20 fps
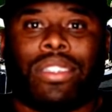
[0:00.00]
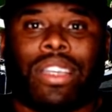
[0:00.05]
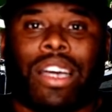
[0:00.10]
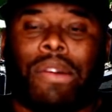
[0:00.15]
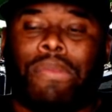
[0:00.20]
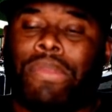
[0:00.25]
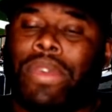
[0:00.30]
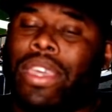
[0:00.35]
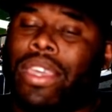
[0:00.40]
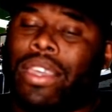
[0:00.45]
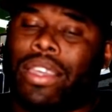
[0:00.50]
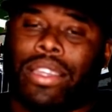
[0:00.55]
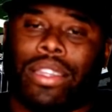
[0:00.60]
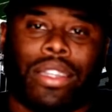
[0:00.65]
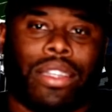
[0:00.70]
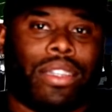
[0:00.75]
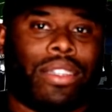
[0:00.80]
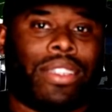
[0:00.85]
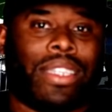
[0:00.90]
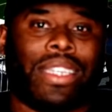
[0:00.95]
I mean,
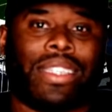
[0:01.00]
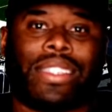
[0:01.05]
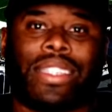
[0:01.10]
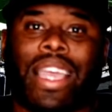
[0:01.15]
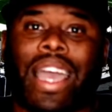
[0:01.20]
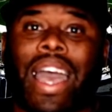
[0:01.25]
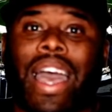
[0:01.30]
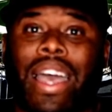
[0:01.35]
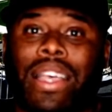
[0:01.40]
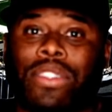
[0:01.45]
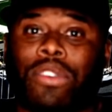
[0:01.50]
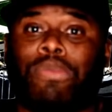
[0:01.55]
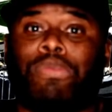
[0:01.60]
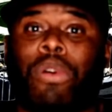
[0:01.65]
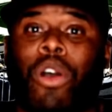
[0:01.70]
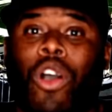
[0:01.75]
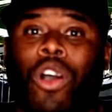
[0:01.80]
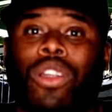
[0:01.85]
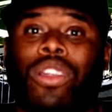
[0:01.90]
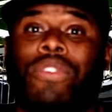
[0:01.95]
this guy is a
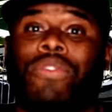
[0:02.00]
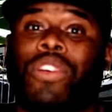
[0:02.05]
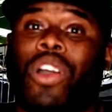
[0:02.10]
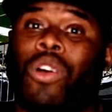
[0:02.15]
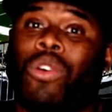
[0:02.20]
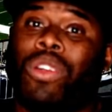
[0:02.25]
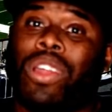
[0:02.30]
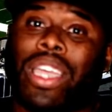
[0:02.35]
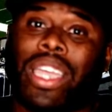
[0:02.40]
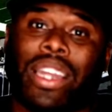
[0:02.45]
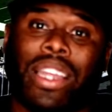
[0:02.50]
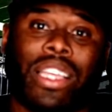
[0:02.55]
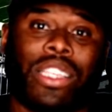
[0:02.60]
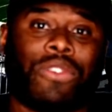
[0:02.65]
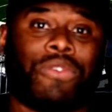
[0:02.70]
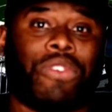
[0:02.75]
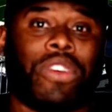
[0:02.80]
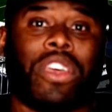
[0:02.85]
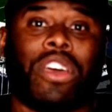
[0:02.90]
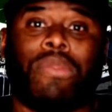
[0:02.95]
baller. Go look at
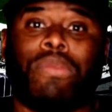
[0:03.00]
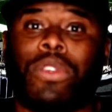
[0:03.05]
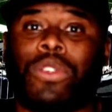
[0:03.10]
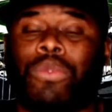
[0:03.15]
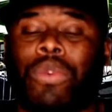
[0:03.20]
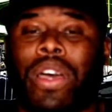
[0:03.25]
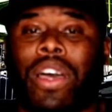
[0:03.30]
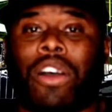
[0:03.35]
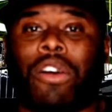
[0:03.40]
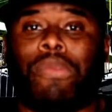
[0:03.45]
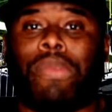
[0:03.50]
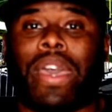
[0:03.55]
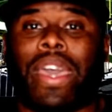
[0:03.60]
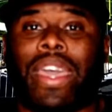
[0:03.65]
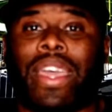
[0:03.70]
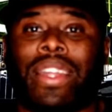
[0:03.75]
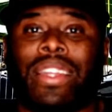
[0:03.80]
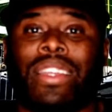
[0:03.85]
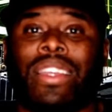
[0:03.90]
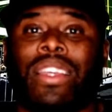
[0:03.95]
his film as well,
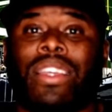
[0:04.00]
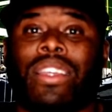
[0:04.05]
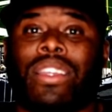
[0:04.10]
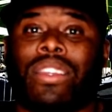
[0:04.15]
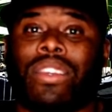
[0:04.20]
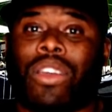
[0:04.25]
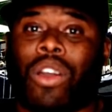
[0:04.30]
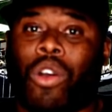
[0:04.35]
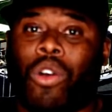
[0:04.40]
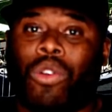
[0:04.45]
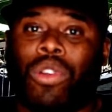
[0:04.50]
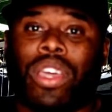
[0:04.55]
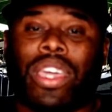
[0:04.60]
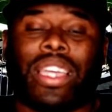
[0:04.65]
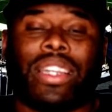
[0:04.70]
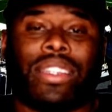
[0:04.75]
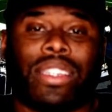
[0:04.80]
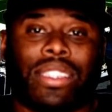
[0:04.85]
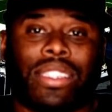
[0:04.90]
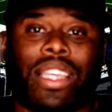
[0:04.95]
man. Go
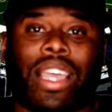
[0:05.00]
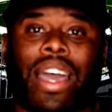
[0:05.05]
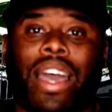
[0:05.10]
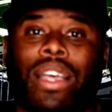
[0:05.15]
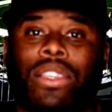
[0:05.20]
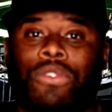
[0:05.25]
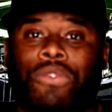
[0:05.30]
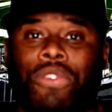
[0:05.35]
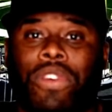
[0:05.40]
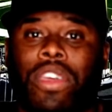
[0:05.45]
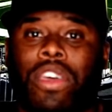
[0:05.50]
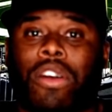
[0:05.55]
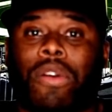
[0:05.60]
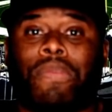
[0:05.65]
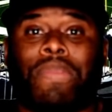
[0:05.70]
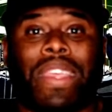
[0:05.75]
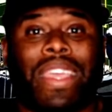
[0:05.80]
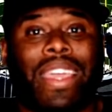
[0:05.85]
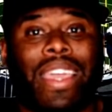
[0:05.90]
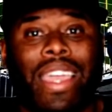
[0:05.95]
look at this guy's
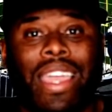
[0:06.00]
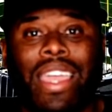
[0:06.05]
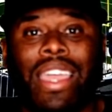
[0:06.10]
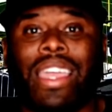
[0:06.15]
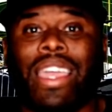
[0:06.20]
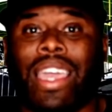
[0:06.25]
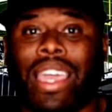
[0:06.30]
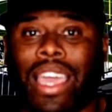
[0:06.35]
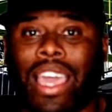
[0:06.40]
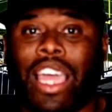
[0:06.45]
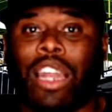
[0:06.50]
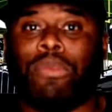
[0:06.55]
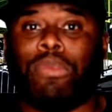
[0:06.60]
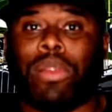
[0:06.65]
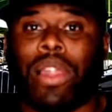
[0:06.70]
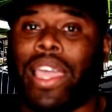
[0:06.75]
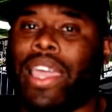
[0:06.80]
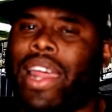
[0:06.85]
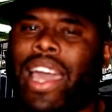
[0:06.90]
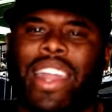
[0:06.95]
film. He can play.